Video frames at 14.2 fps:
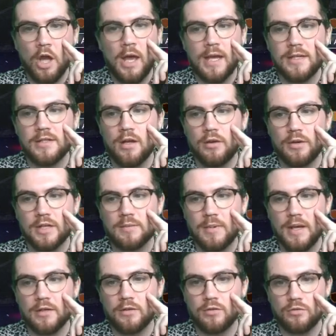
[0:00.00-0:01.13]
he's not going to
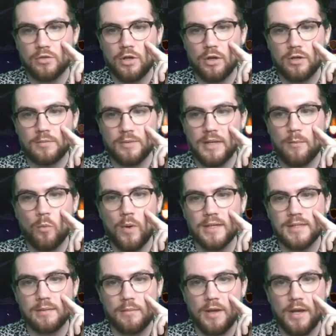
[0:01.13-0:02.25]
expect 2 shocks, but I'm
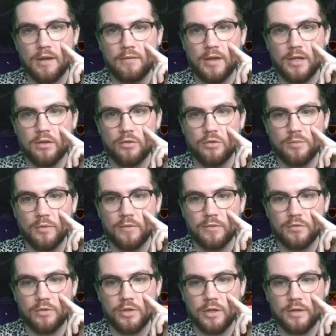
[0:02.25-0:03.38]
wasting mana if I use both of
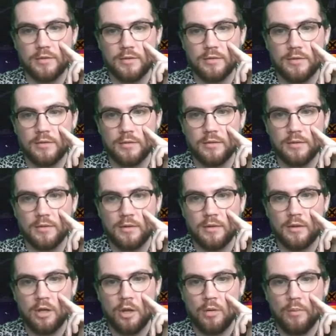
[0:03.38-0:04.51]
those shocks.
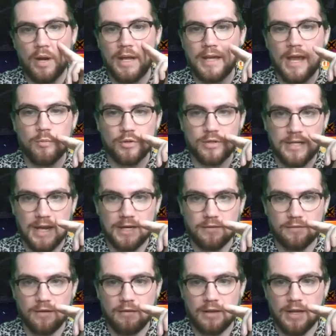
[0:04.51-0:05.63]
But I can't protect
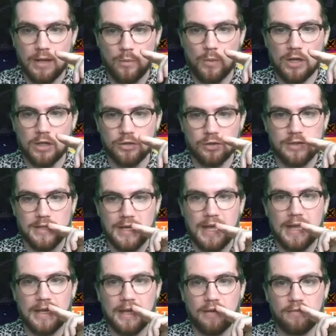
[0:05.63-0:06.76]
Teferi. He will just
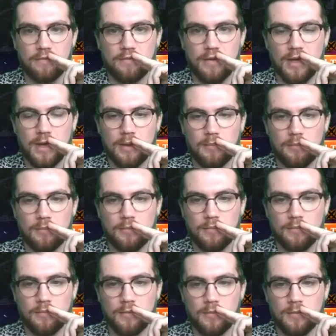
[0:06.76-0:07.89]
die
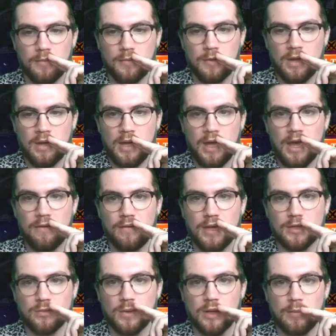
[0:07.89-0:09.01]
if he
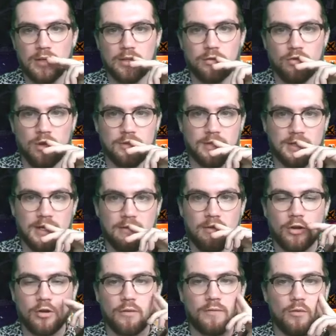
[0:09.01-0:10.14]
has a way to make the Drowsing
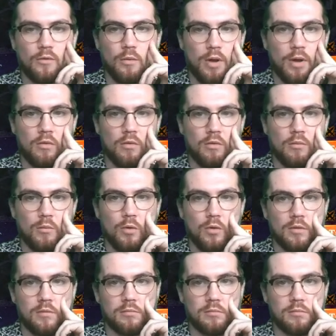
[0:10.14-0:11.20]
Pteranodon 4 power or more.